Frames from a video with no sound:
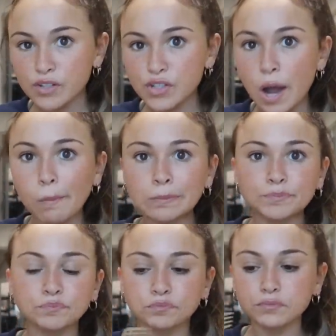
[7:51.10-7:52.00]
So
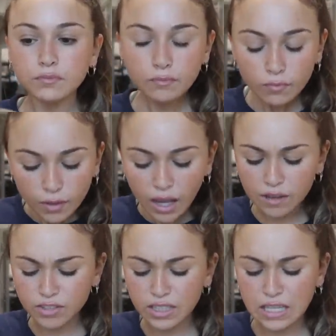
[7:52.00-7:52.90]
I
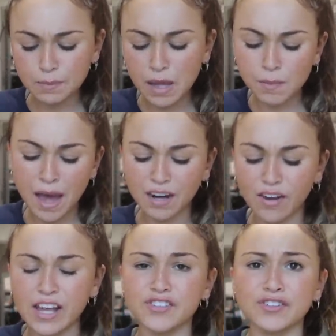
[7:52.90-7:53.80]
have to like email my
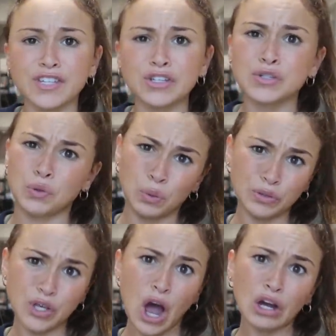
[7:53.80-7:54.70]
advisor. It's like
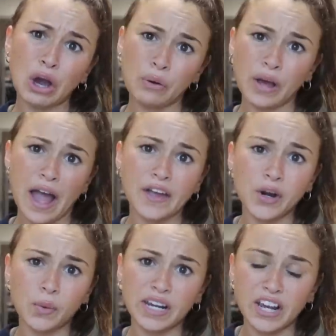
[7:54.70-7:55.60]
school talk. Okay, you
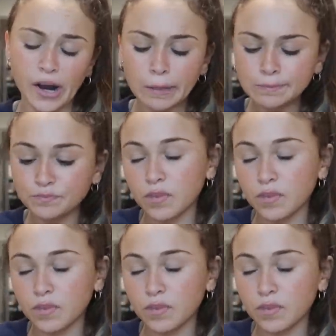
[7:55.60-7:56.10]
don't want to hear it.